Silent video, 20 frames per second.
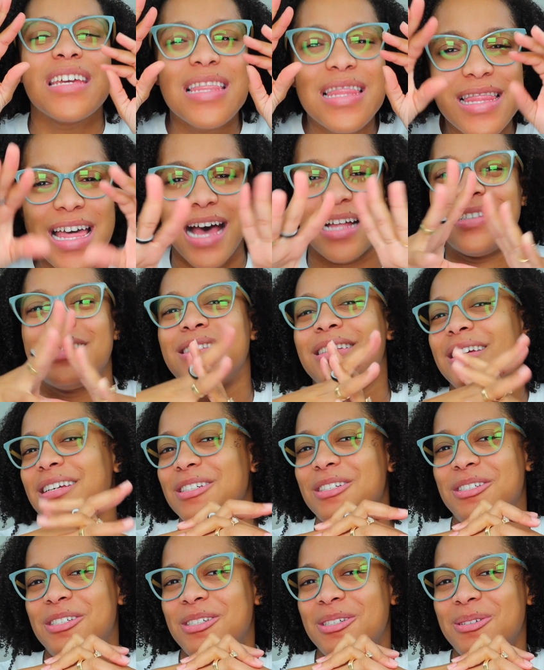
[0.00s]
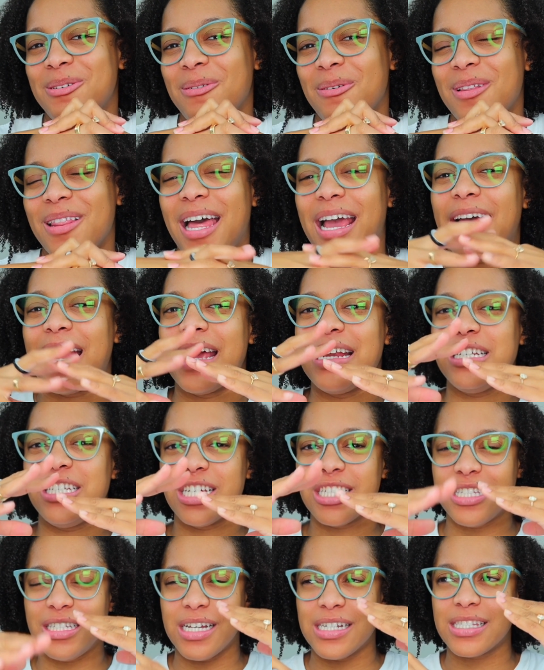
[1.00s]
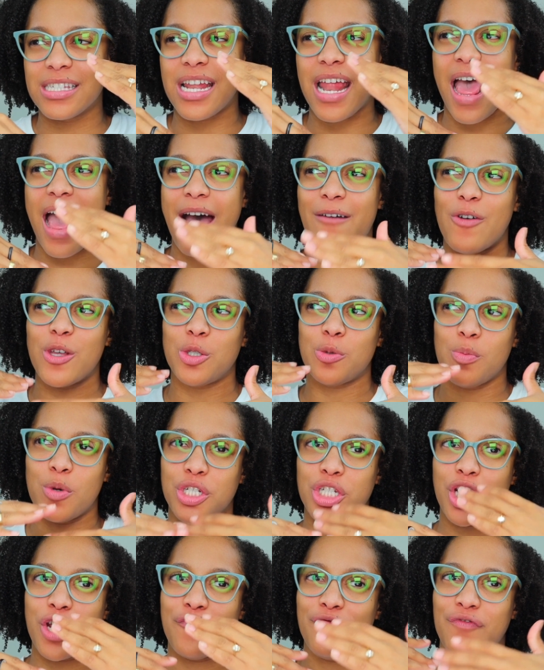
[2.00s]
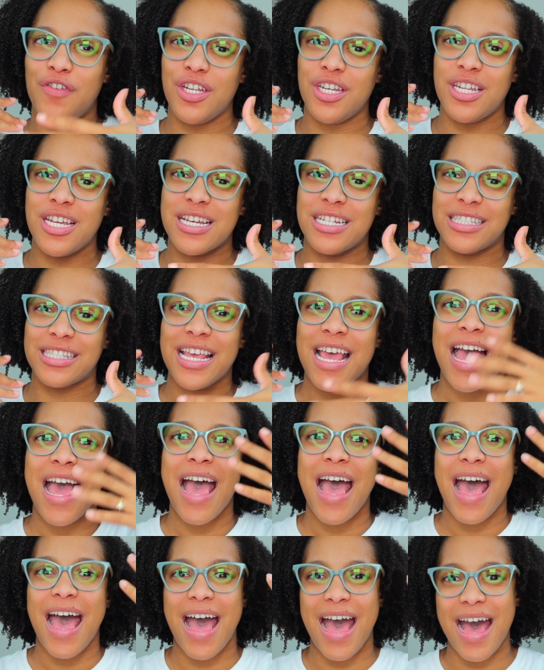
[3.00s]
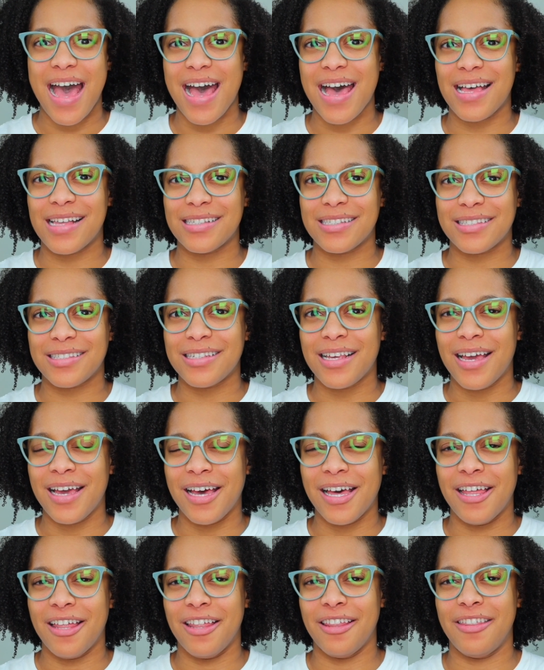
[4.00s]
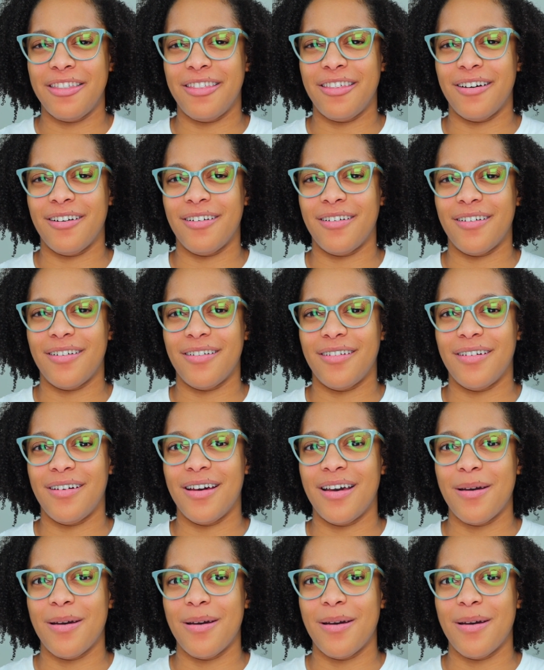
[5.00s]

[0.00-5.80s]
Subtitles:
That's the issue. Like, it just doesn't have as much convenience as the